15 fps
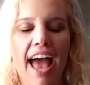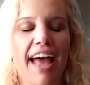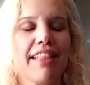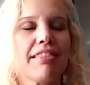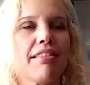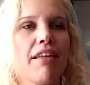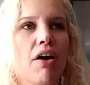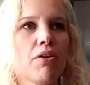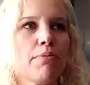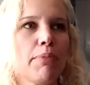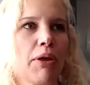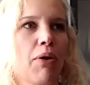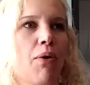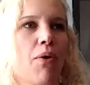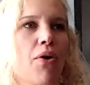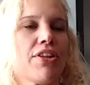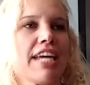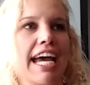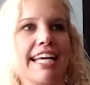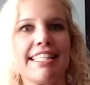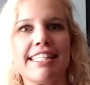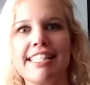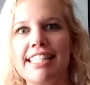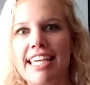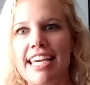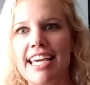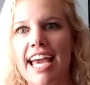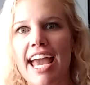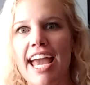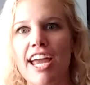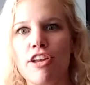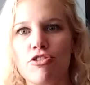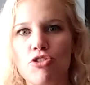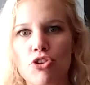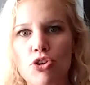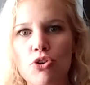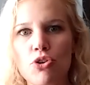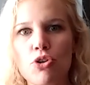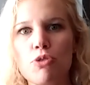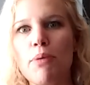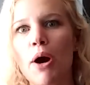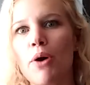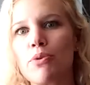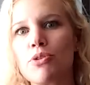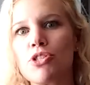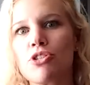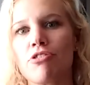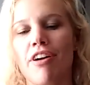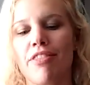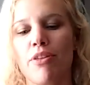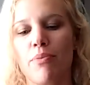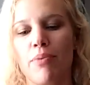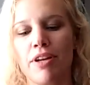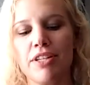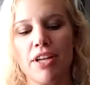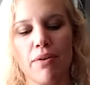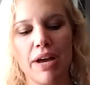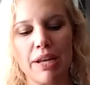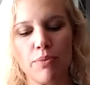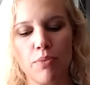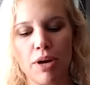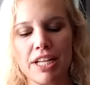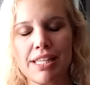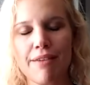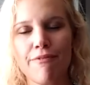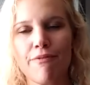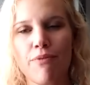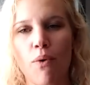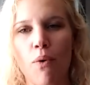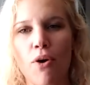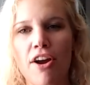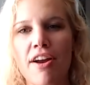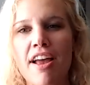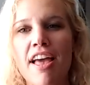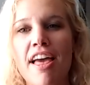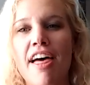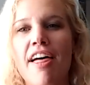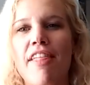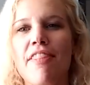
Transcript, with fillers: and lo and behold, I see a new poster on the window. And what is it for?